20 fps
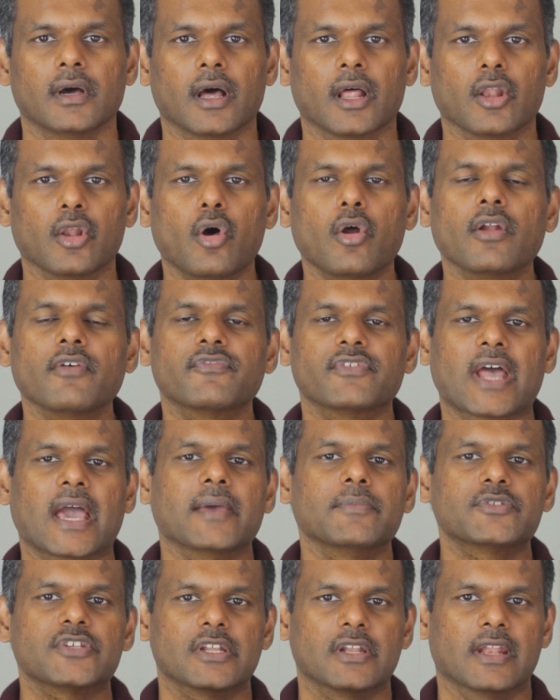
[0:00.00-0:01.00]
A lot of
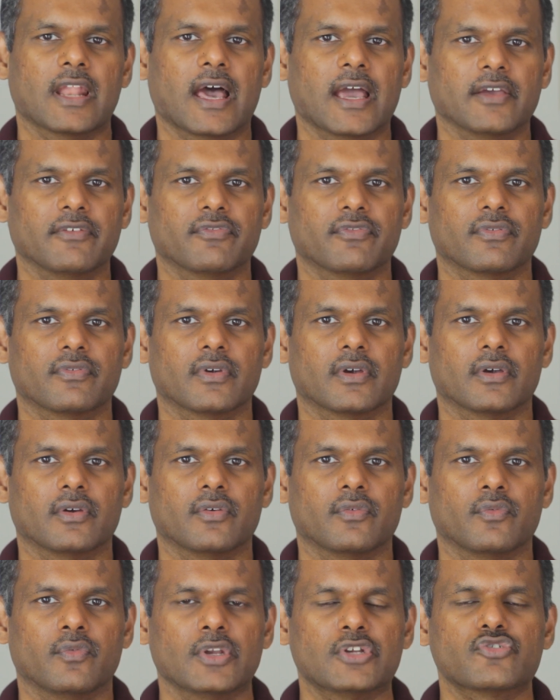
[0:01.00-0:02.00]
times in life,
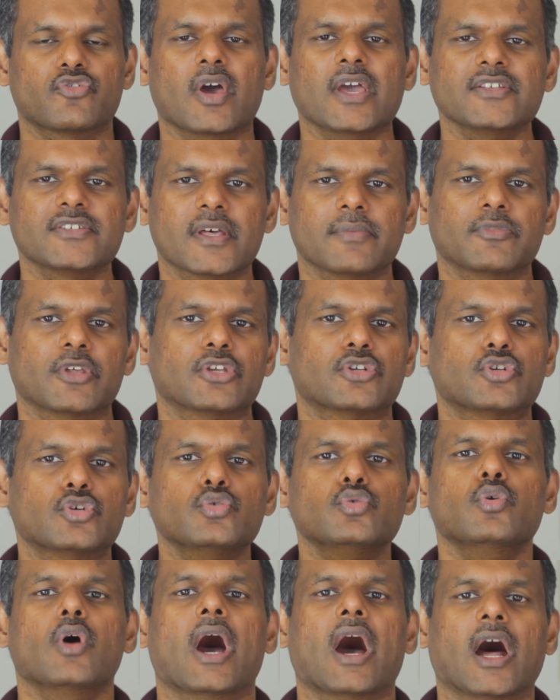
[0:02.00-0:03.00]
we try something
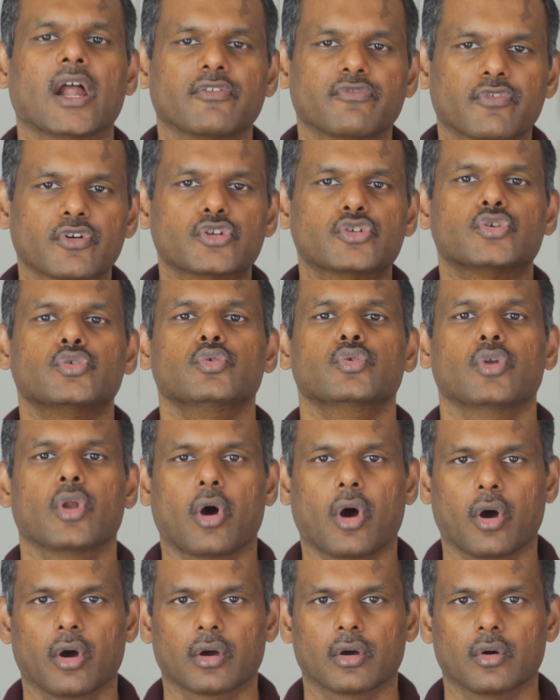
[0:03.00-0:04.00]
too hard for too
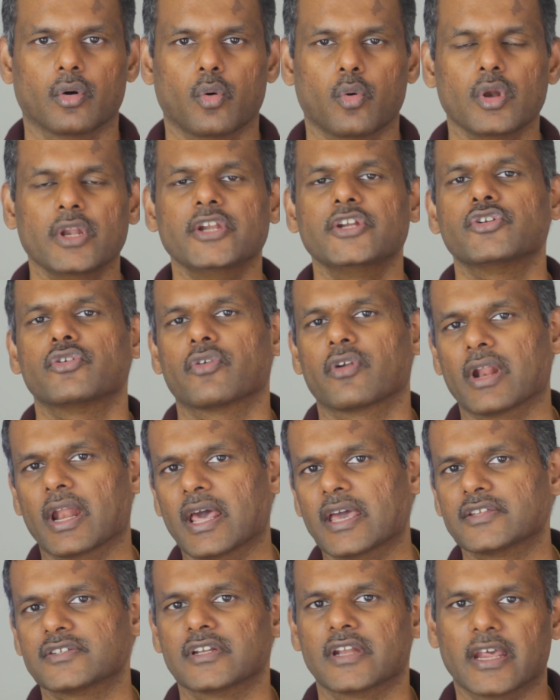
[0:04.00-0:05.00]
long, only to
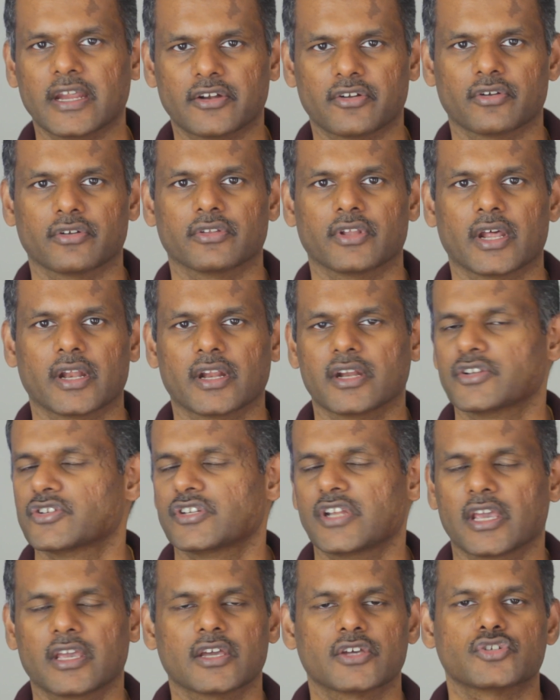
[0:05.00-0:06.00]
realize later that it's
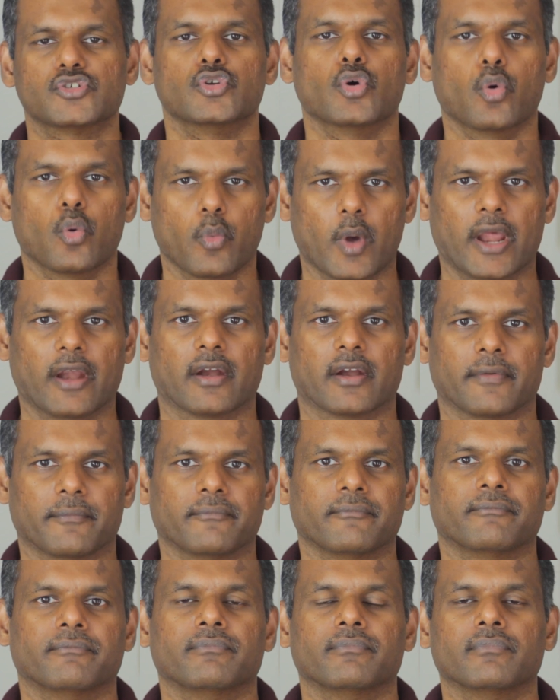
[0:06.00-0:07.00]
taking us nowhere.
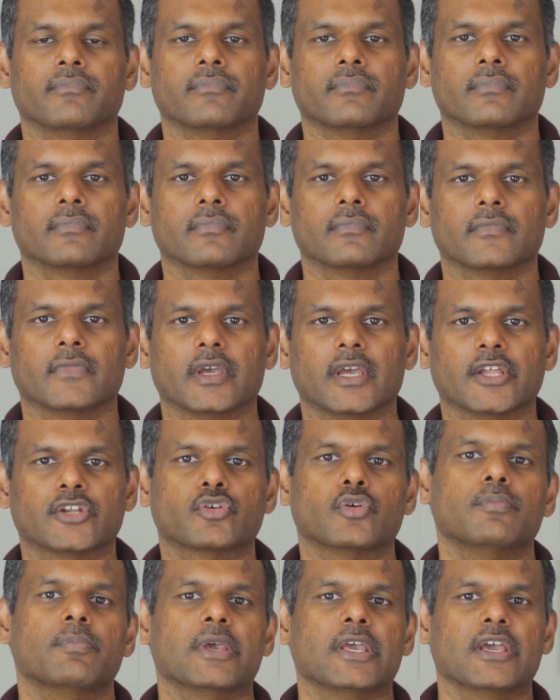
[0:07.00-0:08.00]

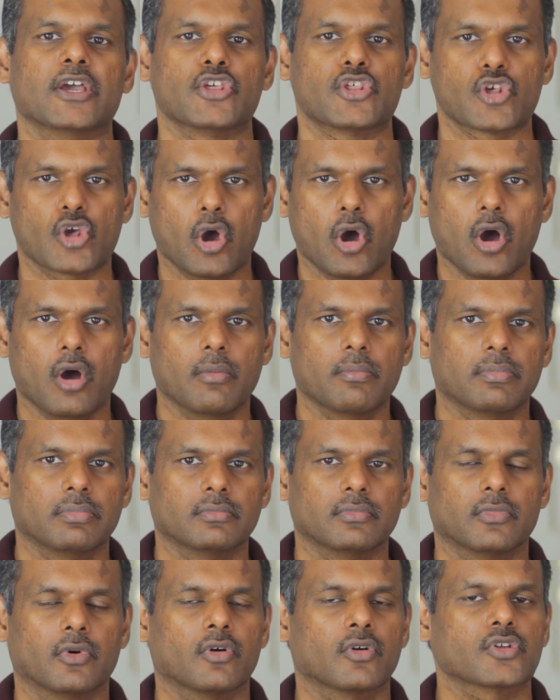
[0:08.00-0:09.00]
It could be a job
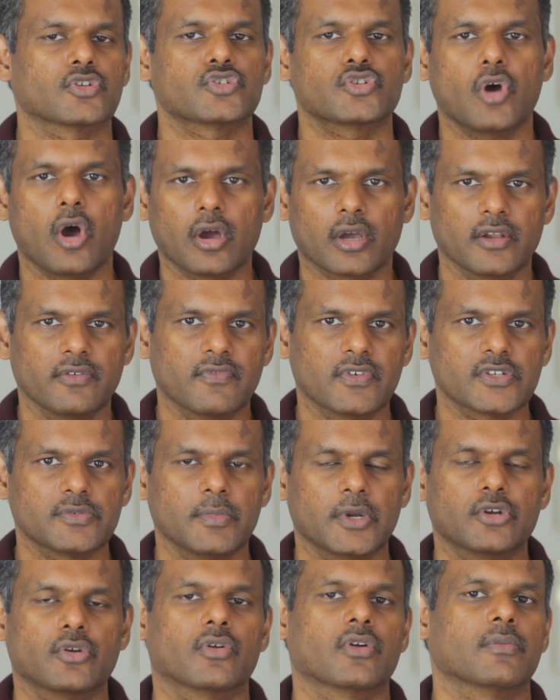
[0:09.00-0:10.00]
or a stock
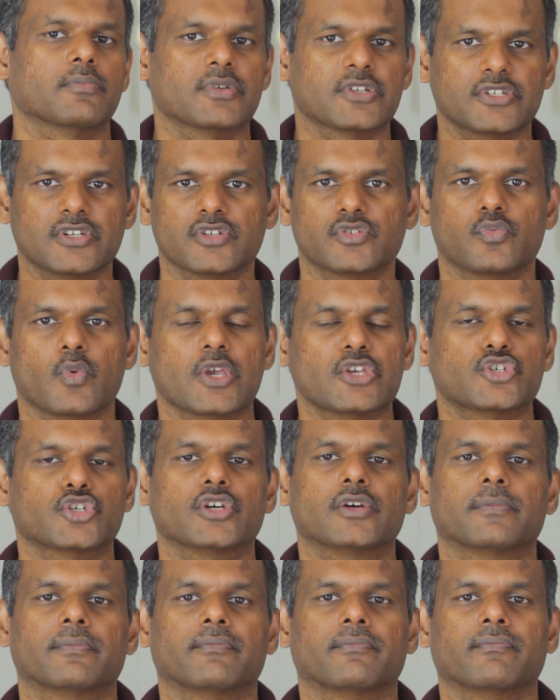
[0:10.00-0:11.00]
investment or a business venture.